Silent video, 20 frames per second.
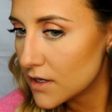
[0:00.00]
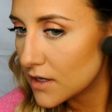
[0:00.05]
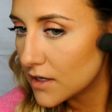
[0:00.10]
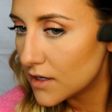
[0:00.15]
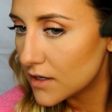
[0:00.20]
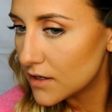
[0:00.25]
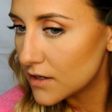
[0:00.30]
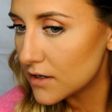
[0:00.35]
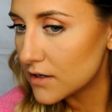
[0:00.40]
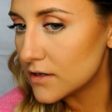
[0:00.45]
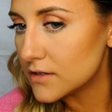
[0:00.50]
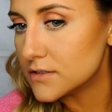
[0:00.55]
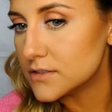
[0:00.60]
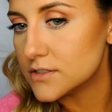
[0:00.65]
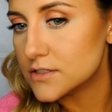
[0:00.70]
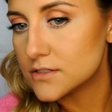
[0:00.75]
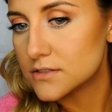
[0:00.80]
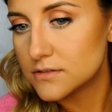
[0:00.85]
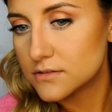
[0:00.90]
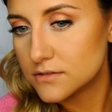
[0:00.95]

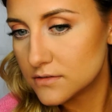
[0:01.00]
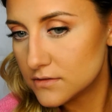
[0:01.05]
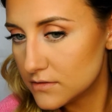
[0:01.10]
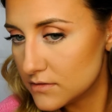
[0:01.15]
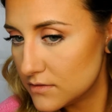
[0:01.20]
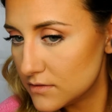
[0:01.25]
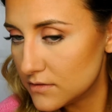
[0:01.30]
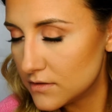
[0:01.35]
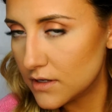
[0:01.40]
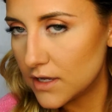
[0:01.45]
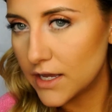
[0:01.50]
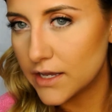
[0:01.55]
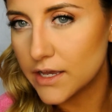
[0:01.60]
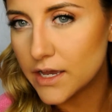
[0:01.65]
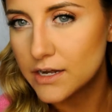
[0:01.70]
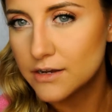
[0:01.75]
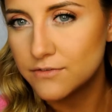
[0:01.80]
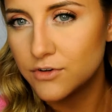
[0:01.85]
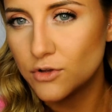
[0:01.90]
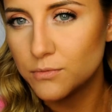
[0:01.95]
and I
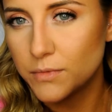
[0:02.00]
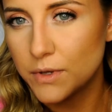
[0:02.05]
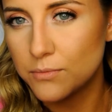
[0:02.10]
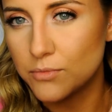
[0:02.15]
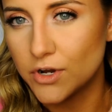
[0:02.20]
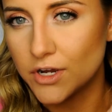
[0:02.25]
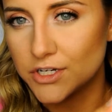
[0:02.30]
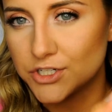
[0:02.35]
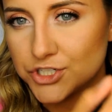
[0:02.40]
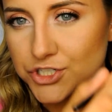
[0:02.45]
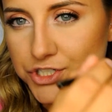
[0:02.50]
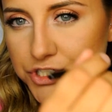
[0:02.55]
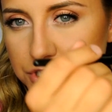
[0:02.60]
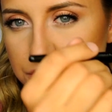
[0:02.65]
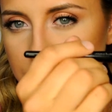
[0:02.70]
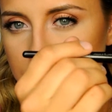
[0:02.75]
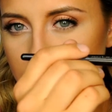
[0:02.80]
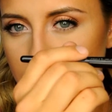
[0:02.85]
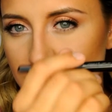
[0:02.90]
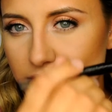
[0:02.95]
kind of hold my brush
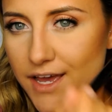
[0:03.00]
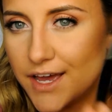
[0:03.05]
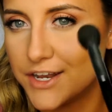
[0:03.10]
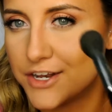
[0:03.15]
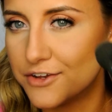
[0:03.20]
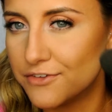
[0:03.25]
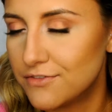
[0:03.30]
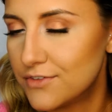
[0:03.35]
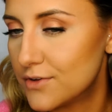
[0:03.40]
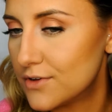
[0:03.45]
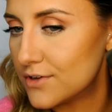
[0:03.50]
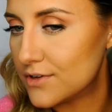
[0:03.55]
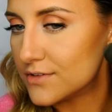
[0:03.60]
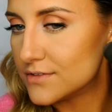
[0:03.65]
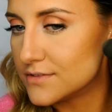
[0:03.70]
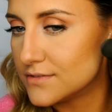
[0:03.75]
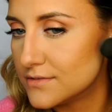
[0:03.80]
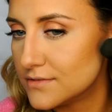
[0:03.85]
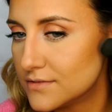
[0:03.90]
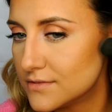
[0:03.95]
at the end of the
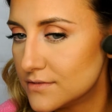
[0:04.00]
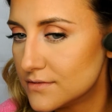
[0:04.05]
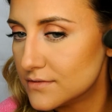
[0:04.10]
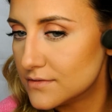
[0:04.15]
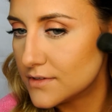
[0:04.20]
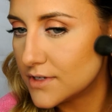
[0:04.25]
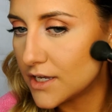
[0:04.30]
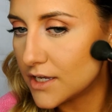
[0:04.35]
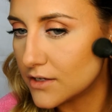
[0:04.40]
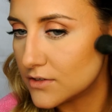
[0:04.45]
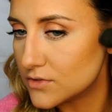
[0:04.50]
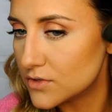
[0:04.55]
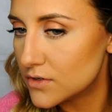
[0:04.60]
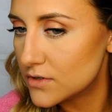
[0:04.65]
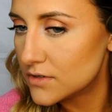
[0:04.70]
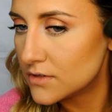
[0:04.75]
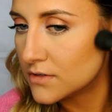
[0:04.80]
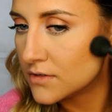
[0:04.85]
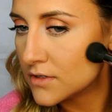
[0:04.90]
handle,